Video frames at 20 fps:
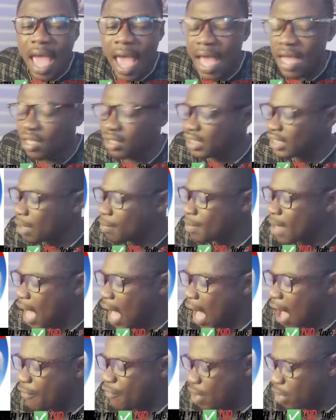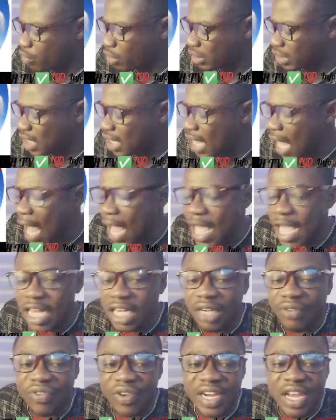and Sambia Afia Snicker
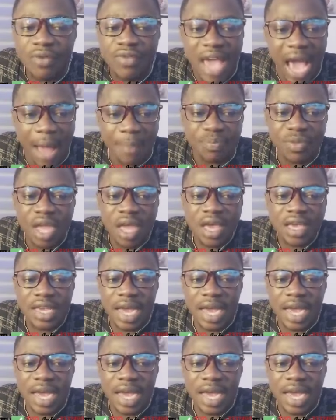a different year.